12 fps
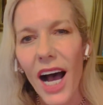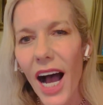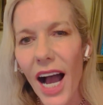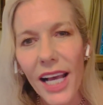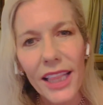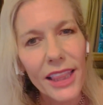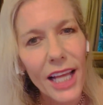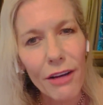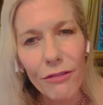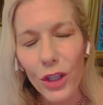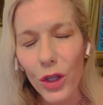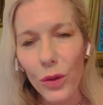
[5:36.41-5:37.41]
I
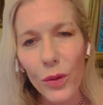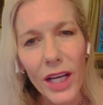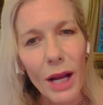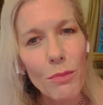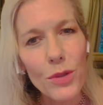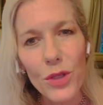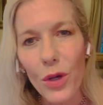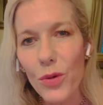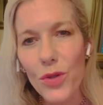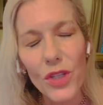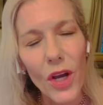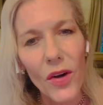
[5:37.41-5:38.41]
love you and I'm so
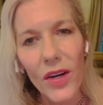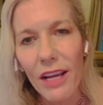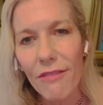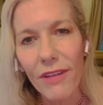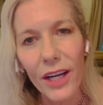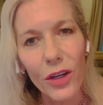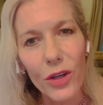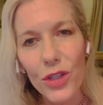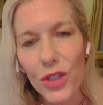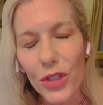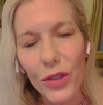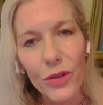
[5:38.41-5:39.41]
sorry if I
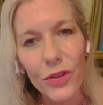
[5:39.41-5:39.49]
hurt you.